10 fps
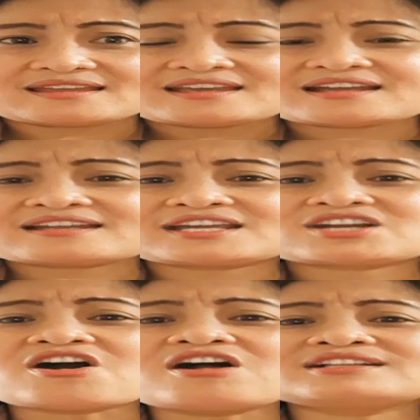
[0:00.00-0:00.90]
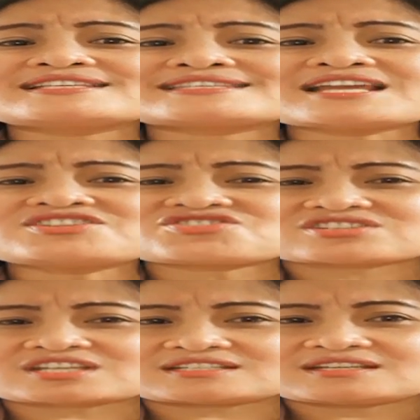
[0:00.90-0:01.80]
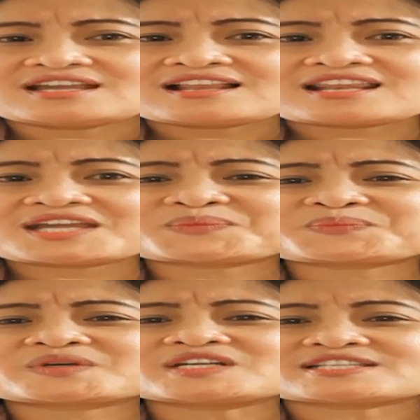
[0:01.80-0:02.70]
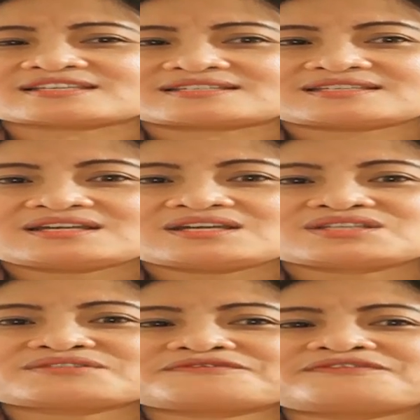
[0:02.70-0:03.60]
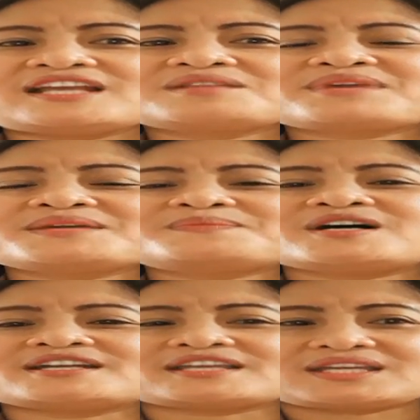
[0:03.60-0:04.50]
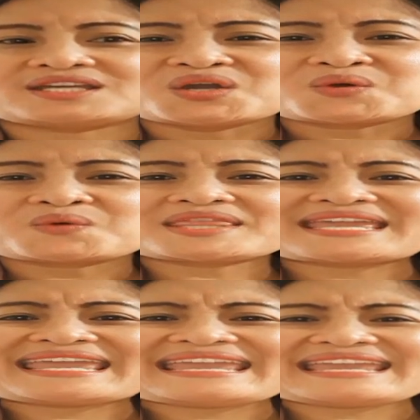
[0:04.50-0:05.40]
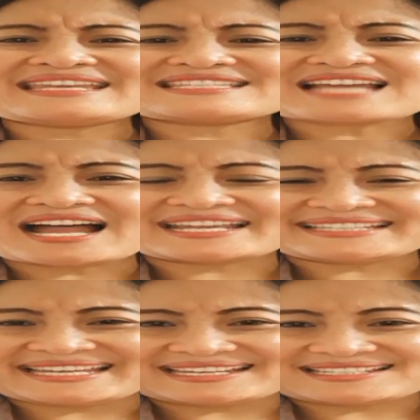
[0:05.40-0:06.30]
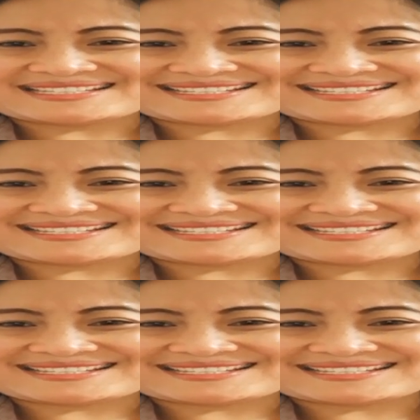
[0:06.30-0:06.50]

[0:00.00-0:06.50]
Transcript: and I call the sunshine like a person to fill my body with heat I need.